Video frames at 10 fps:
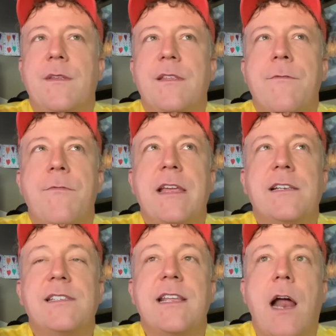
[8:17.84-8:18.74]

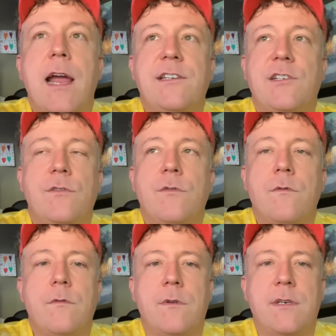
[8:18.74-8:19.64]
Things that I
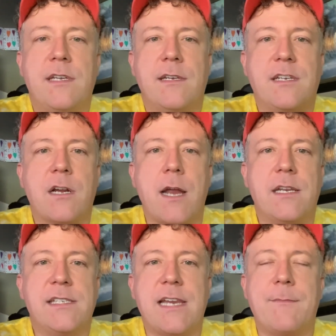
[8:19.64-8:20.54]
do to kind
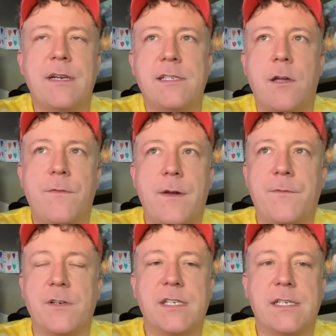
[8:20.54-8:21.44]
of set myself up
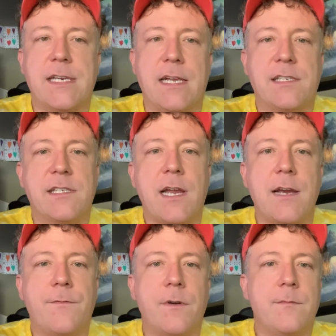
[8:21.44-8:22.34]
for success.
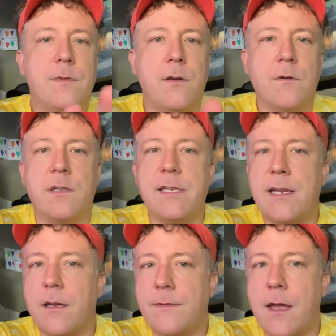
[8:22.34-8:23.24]
Aside from,
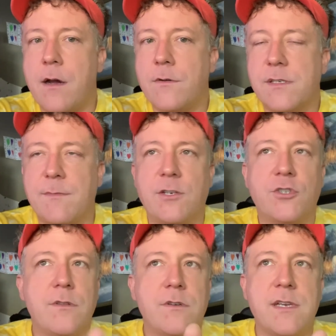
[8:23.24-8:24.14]
cleaning out the house, make
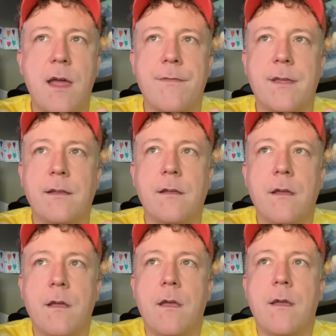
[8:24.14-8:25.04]
sure there's nothing.
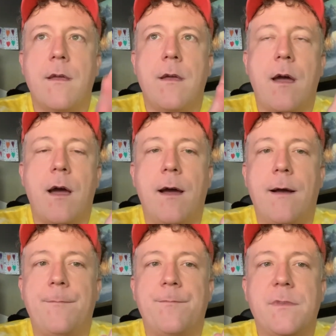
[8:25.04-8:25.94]

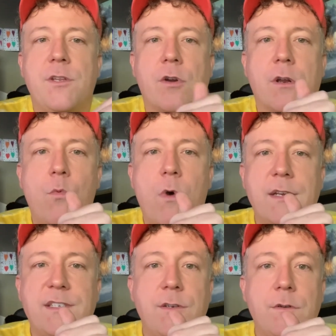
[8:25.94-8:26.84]
You're going to
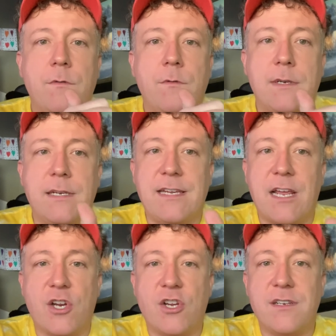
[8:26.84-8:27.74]
want to
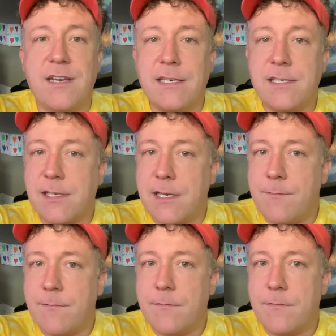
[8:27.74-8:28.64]
get a good night's
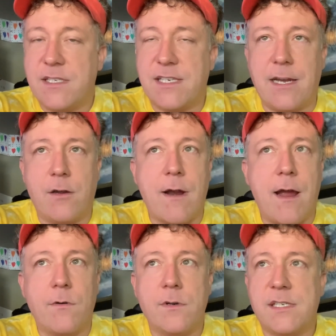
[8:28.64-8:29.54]
sleep, set your
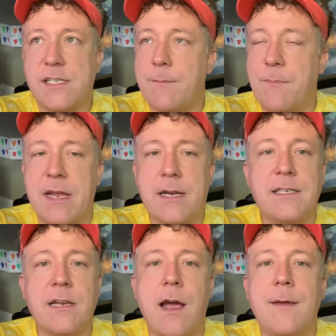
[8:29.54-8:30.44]
hours, pick a
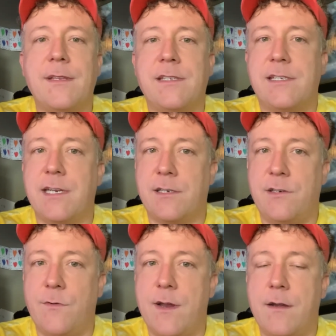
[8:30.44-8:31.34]
time and stick
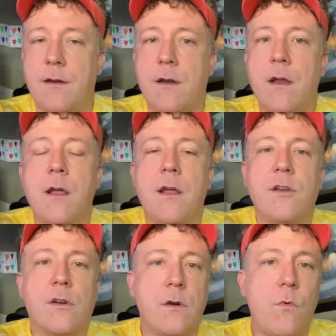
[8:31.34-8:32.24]
to it.
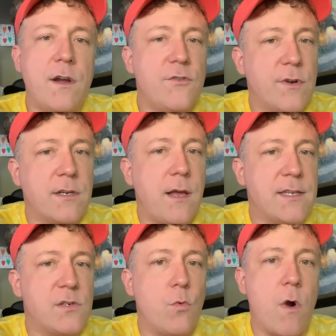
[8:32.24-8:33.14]
You're going to want to drink
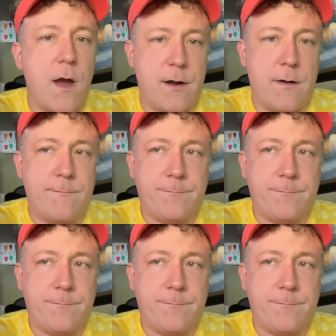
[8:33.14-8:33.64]
lots of water.